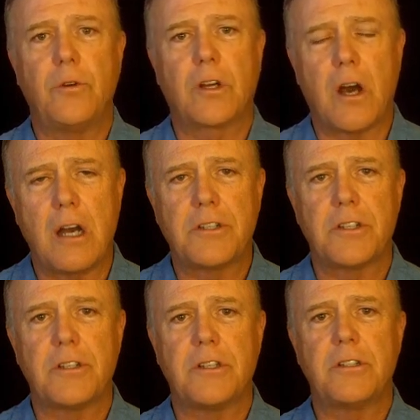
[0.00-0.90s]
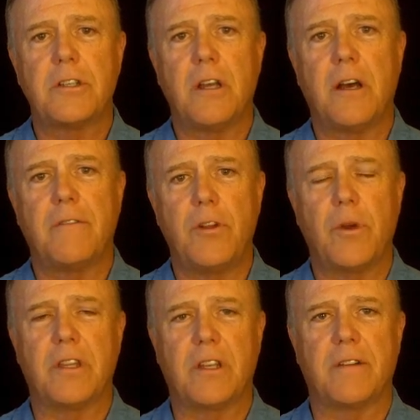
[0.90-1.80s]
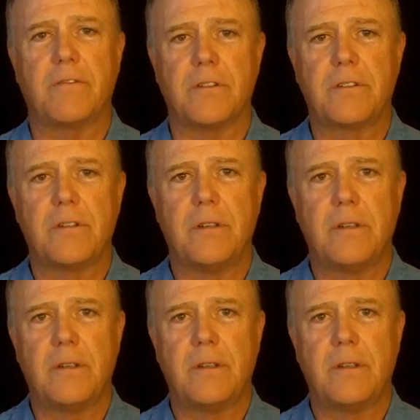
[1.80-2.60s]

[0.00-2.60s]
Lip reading: to a consciousness of knowing the difference.